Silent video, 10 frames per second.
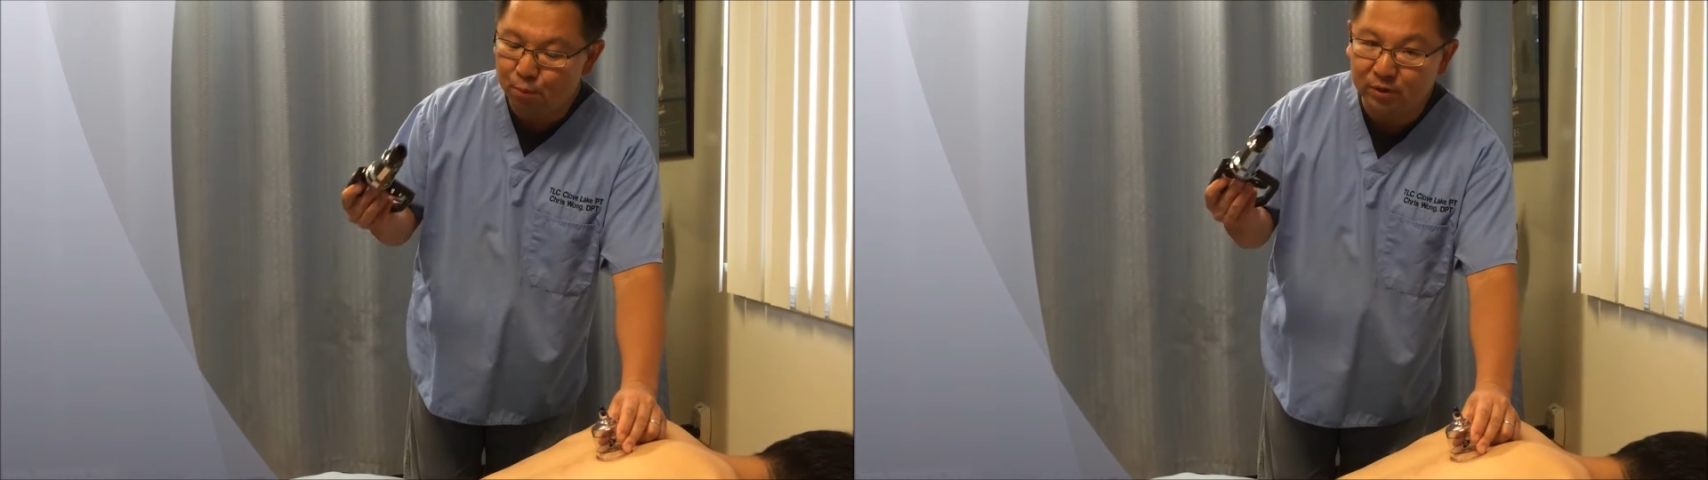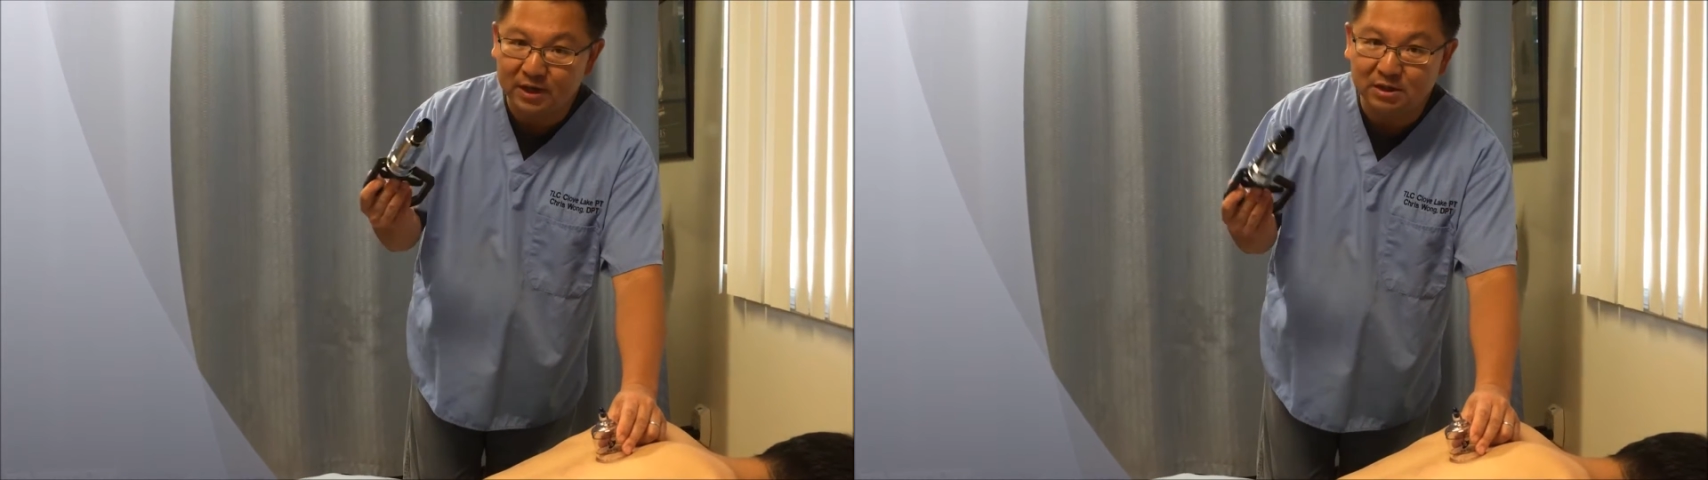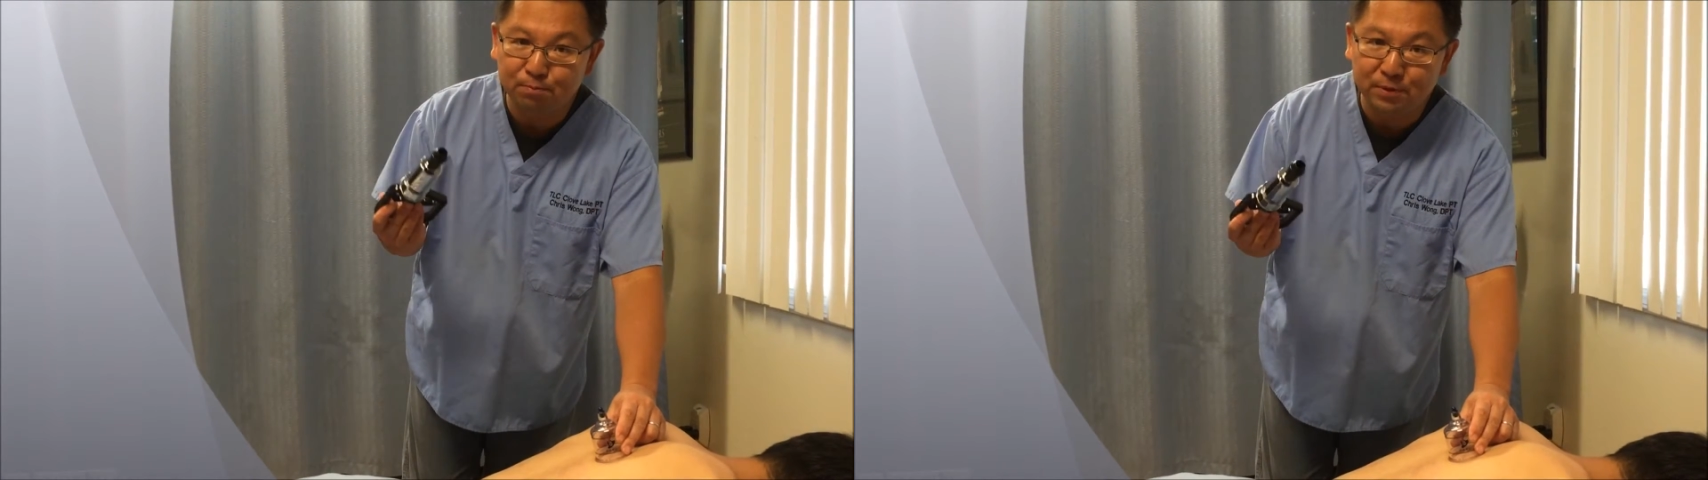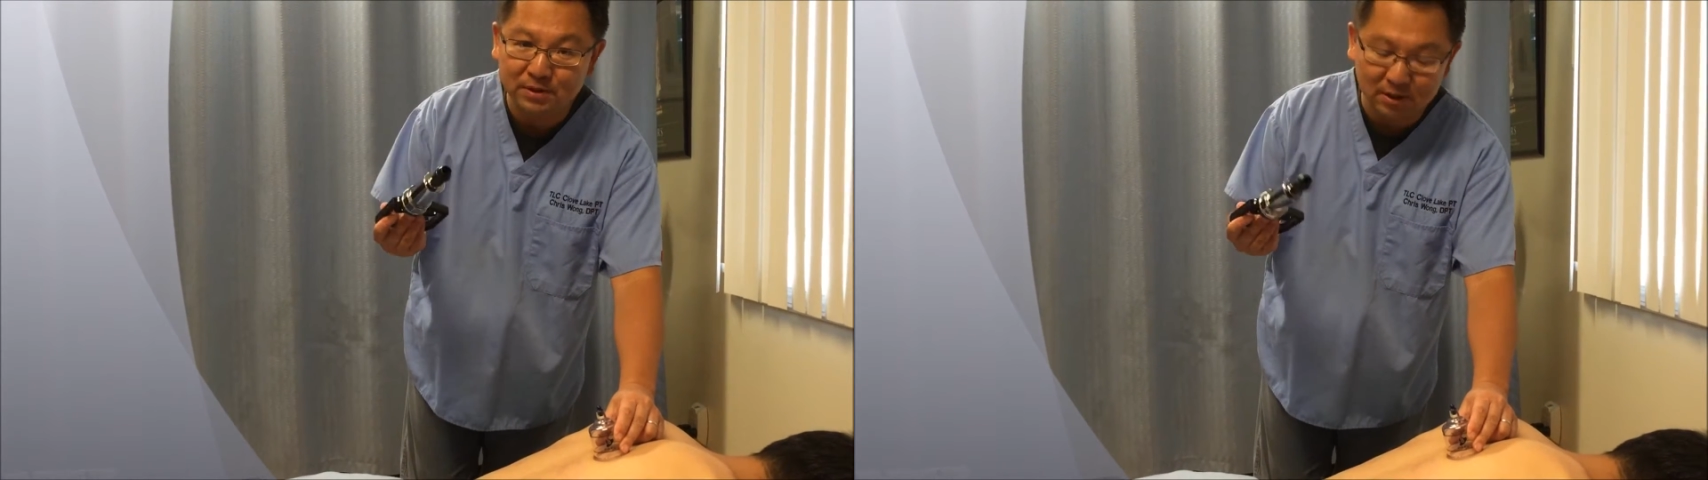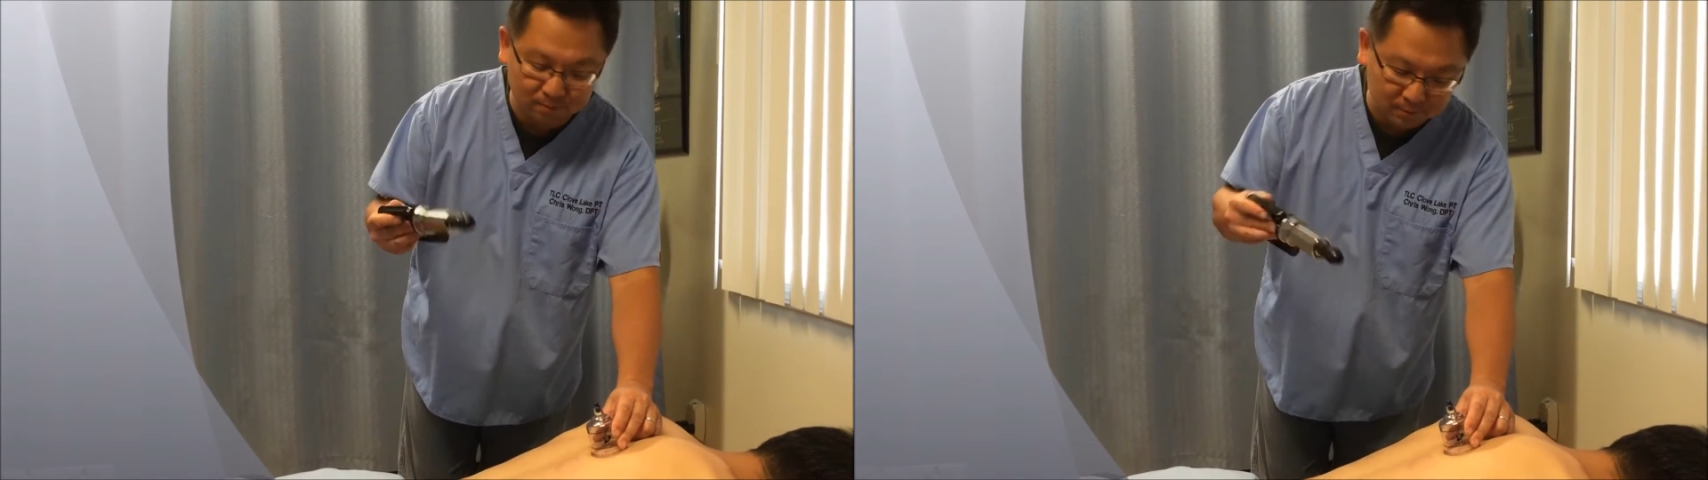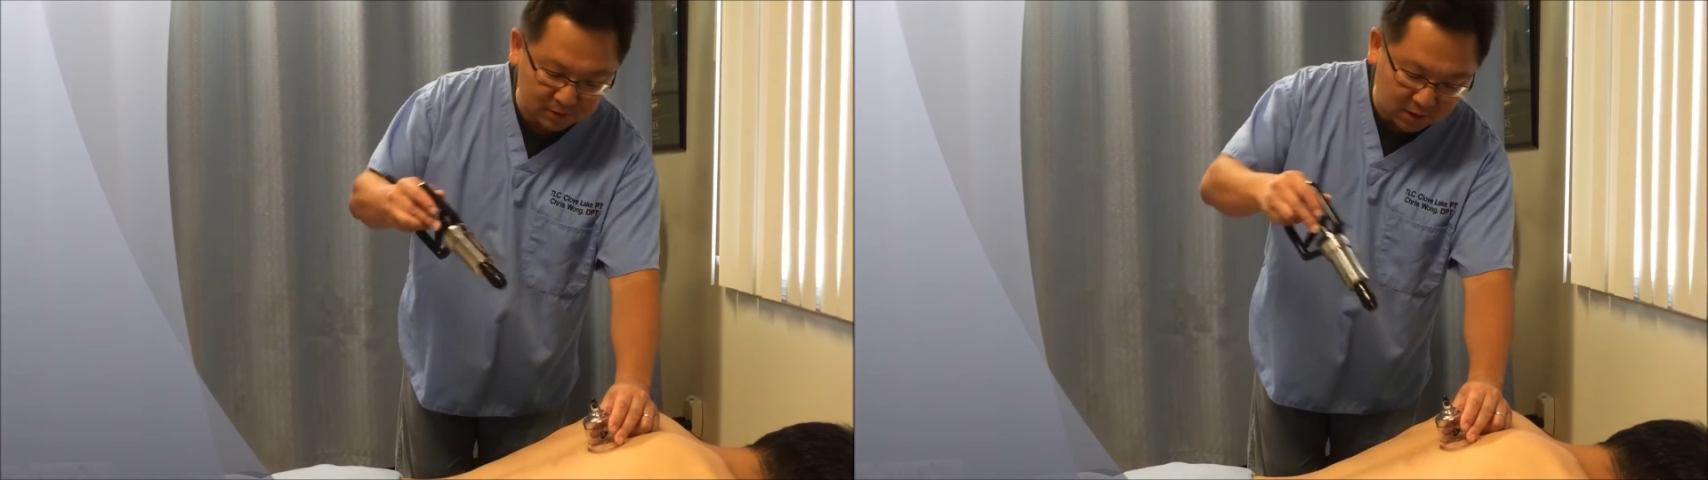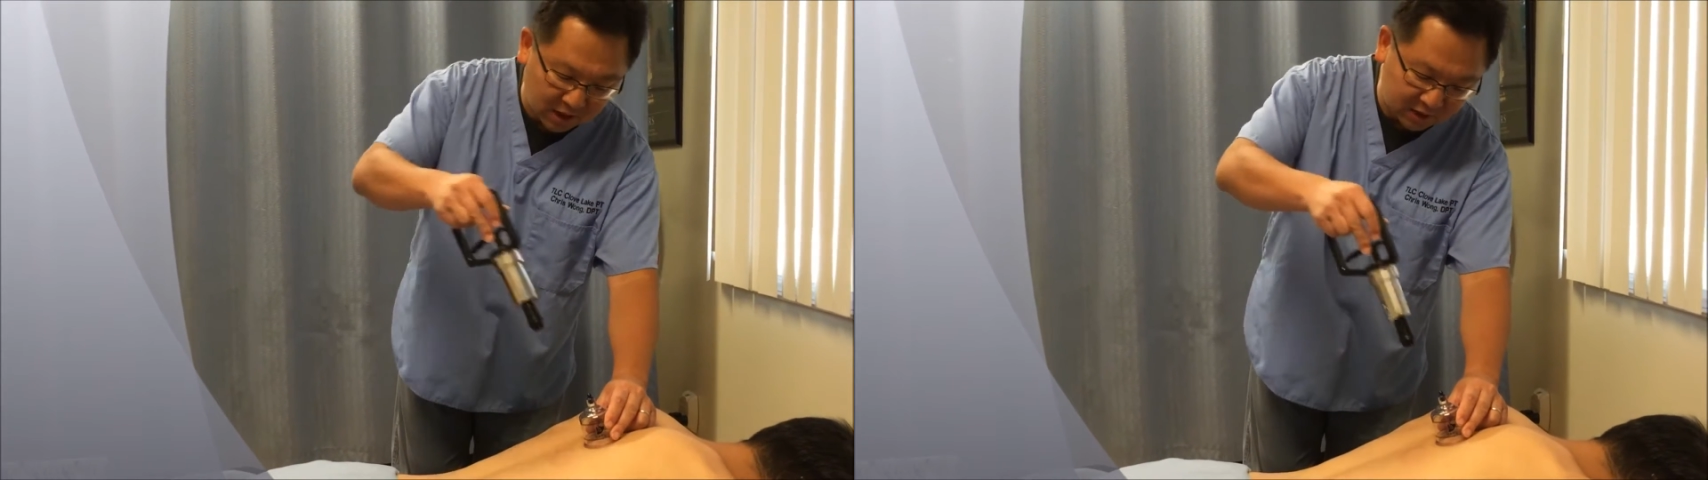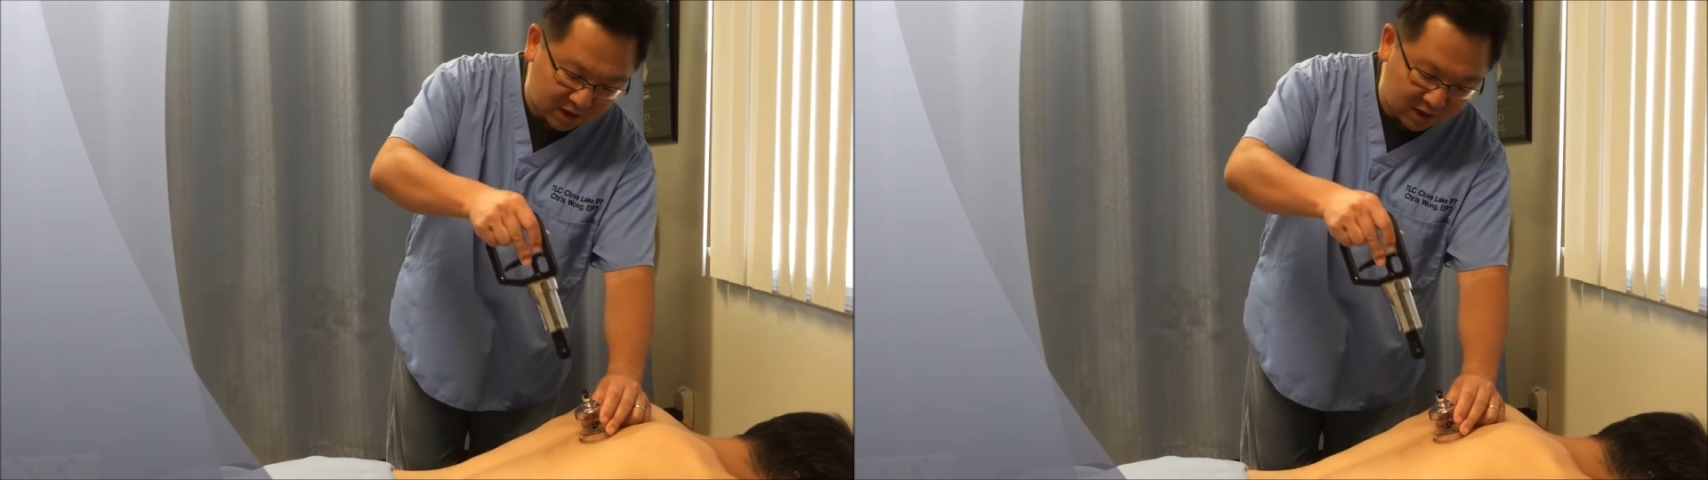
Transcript: Put these pistons